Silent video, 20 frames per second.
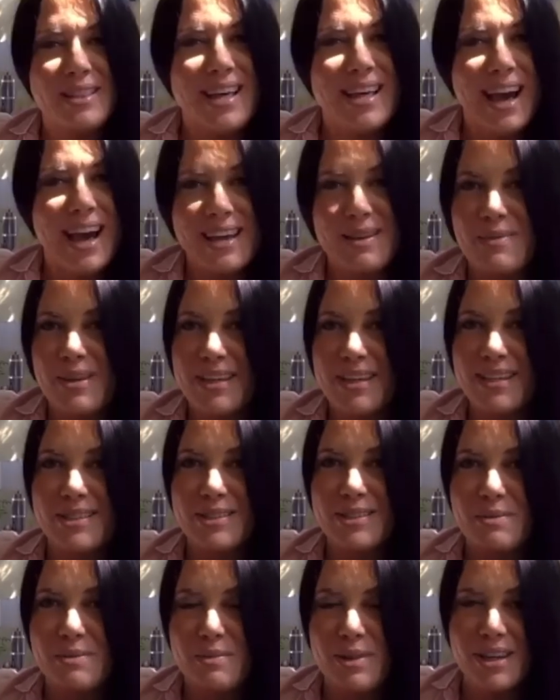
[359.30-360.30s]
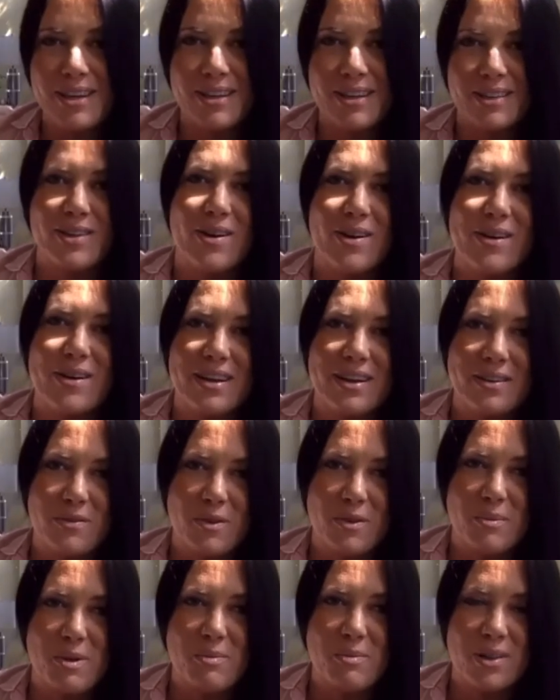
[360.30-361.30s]
can be extremely cathartic for
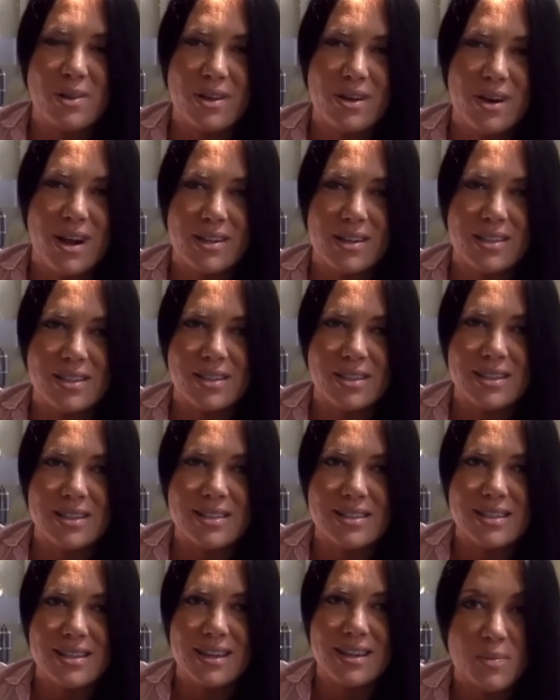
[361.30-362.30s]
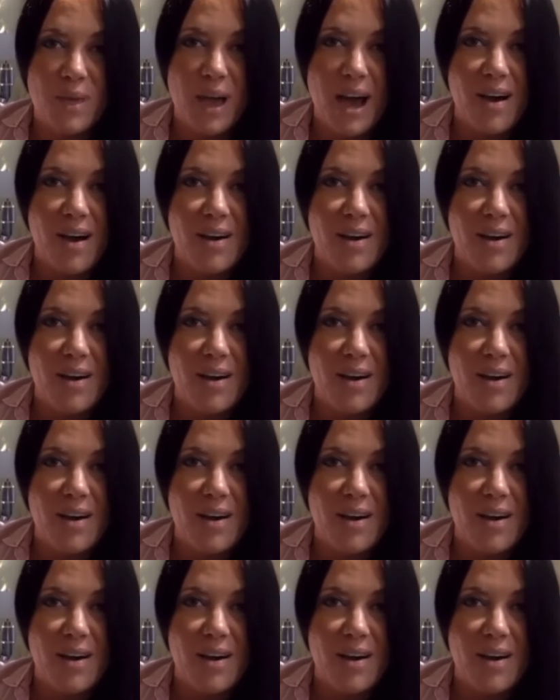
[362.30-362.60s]
people that are actually listening. How did